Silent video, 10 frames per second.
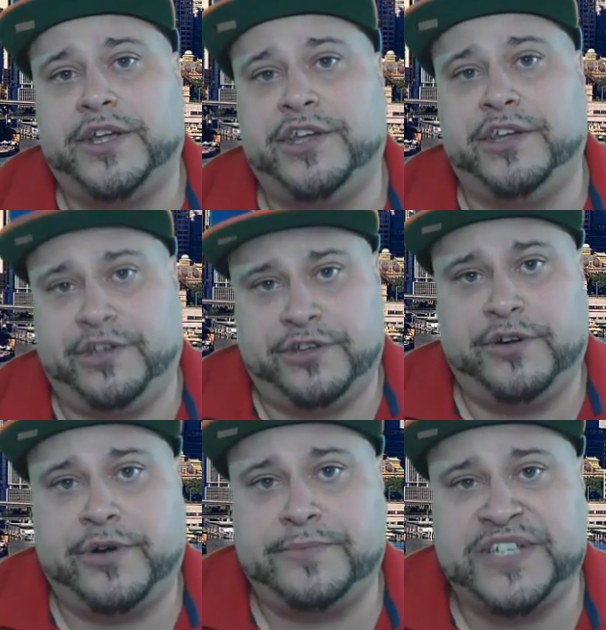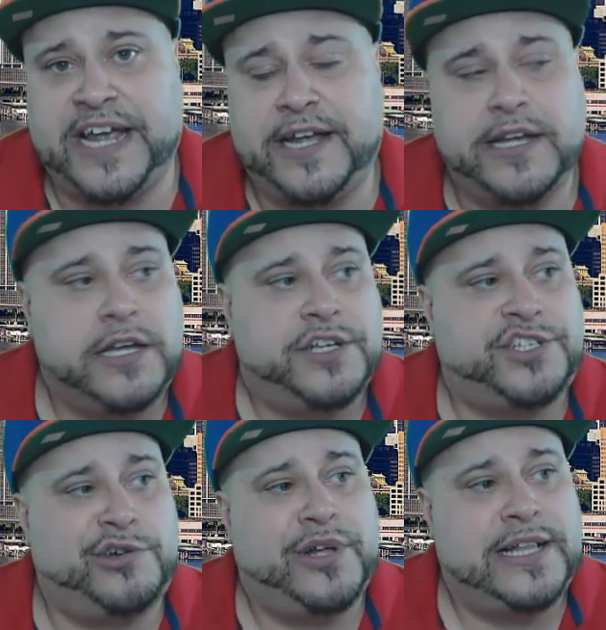You know what I'm saying?
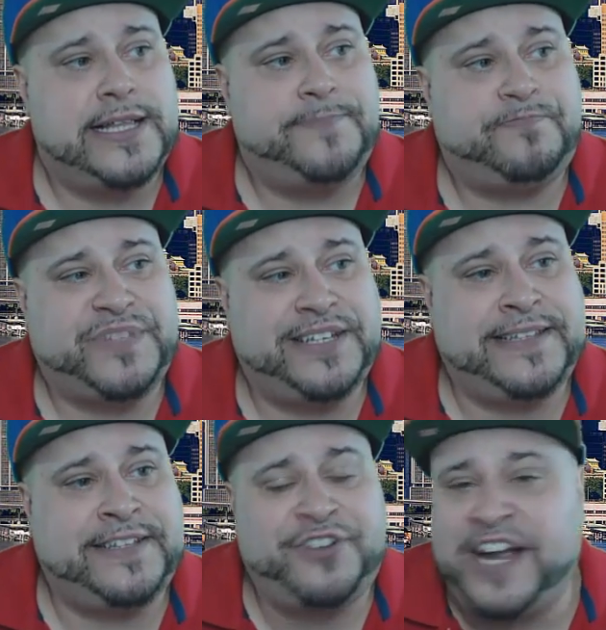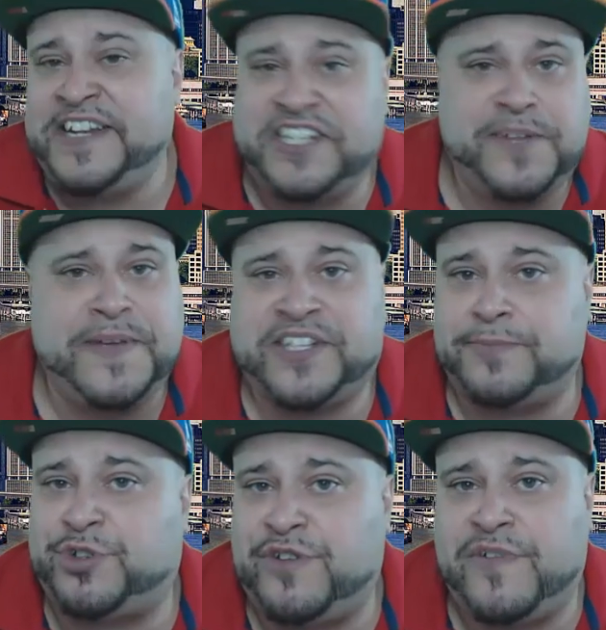So there needs to be
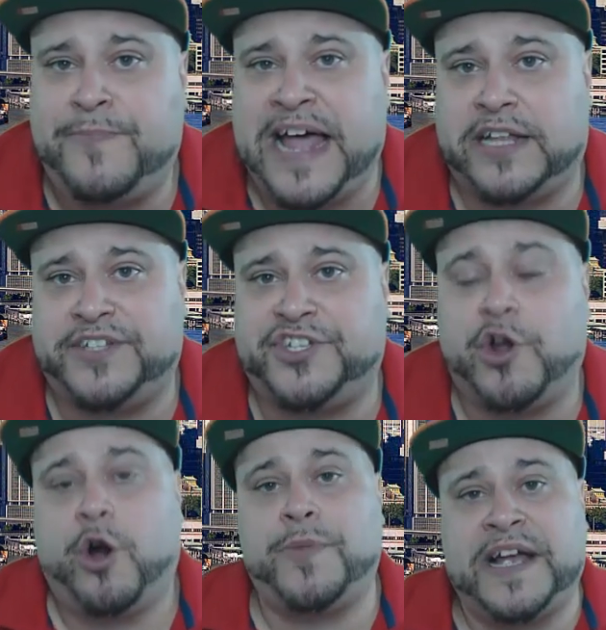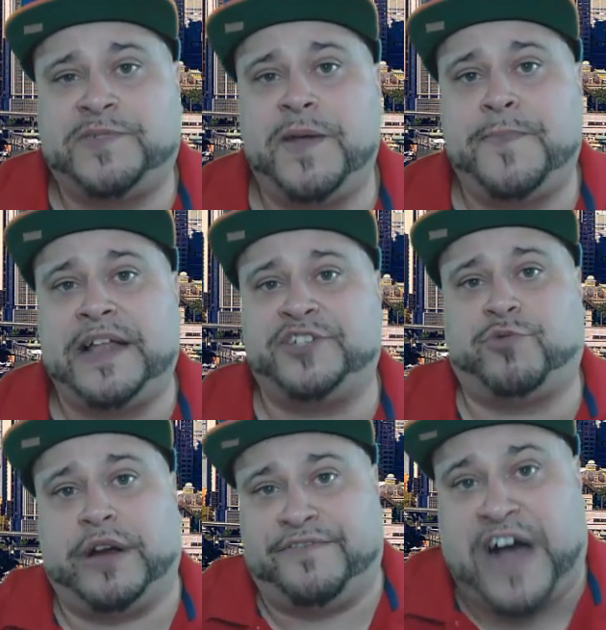some sort of a balance, or there has to be a
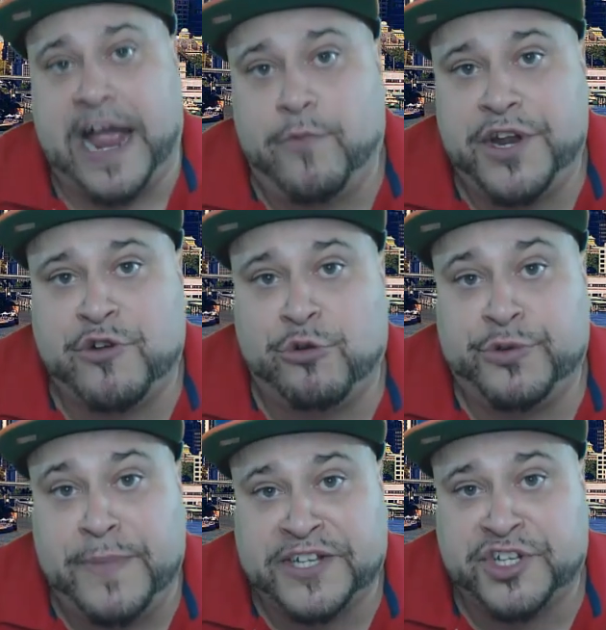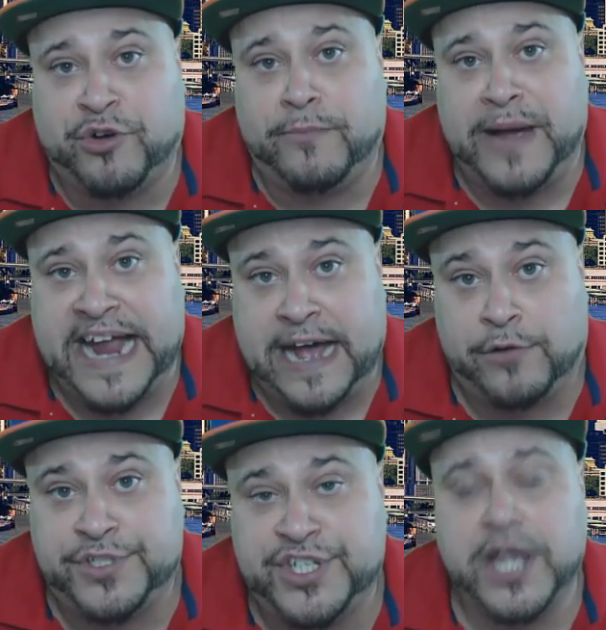balance where if I want to go to Mexico and buy a
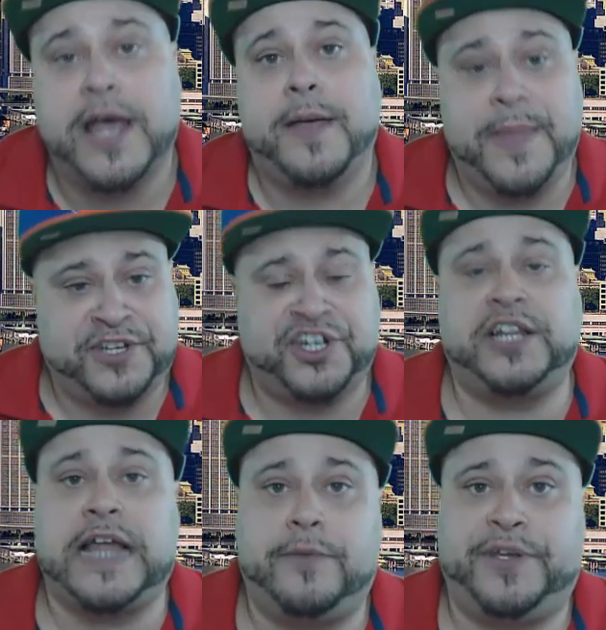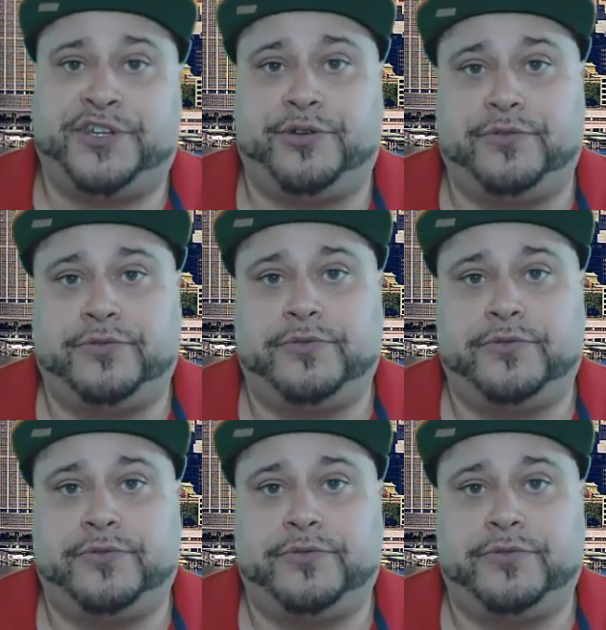house, they should allow me to.